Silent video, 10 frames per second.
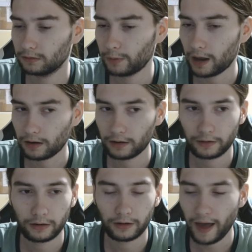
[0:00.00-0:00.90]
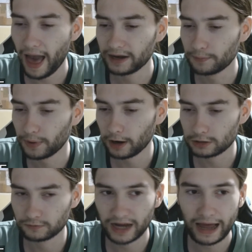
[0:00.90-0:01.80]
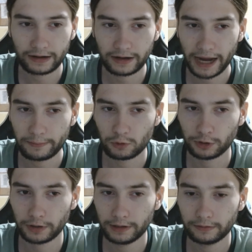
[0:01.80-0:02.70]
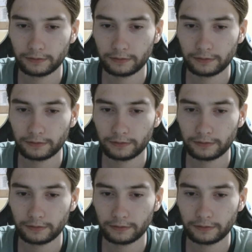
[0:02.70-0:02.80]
well, any part of that name, really.